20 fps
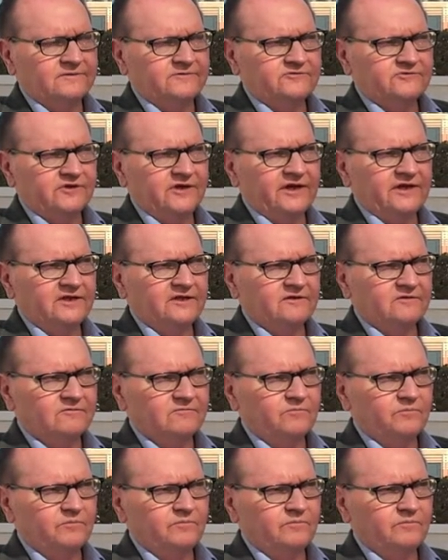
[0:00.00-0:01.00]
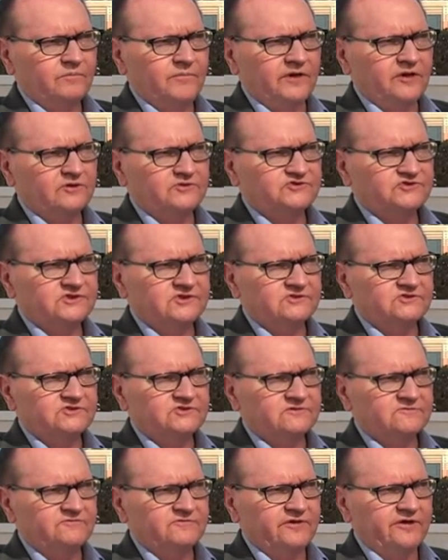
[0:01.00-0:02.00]
to gain a better
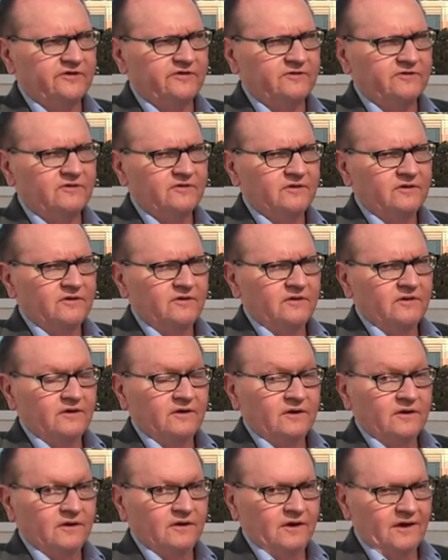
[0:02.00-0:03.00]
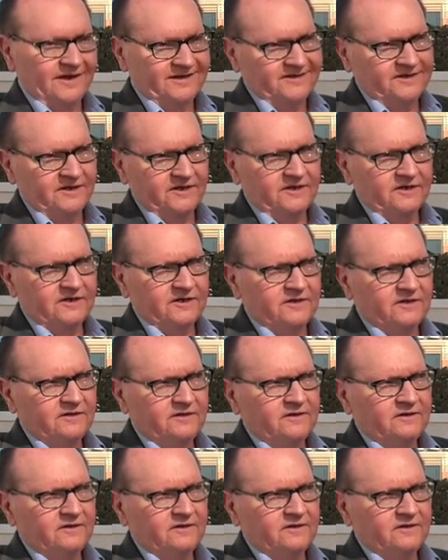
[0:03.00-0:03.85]
sense of their identity